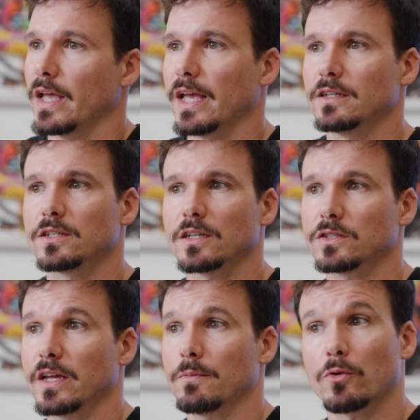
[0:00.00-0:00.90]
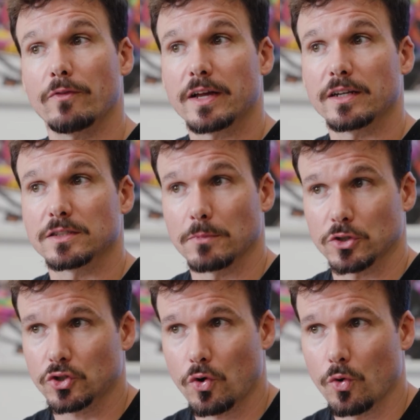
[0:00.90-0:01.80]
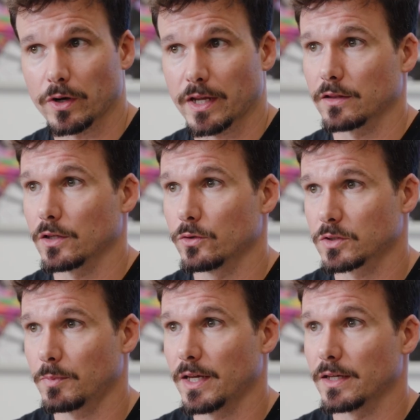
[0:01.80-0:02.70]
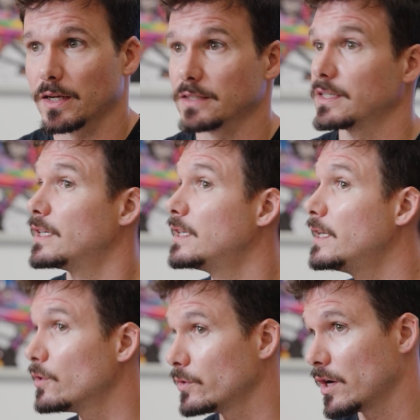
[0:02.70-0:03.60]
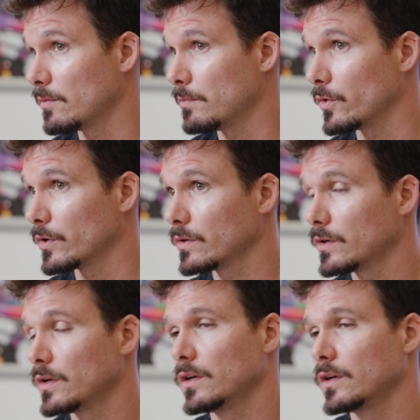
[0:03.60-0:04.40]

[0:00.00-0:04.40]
and it doesn't provide as much torque at low speed as a geared hub motor.